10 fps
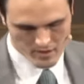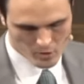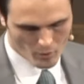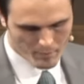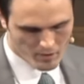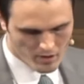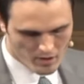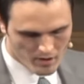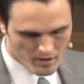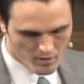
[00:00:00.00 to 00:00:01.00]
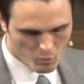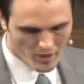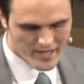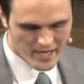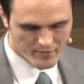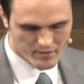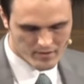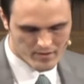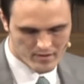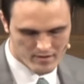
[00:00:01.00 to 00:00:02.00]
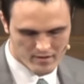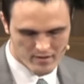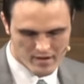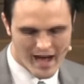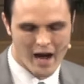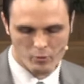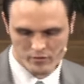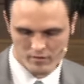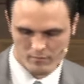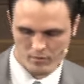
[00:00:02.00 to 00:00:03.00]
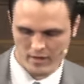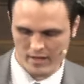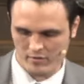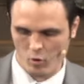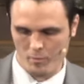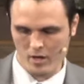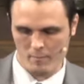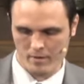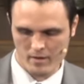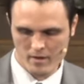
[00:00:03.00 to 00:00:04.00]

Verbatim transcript: Lori put one gift out for the kids to open up.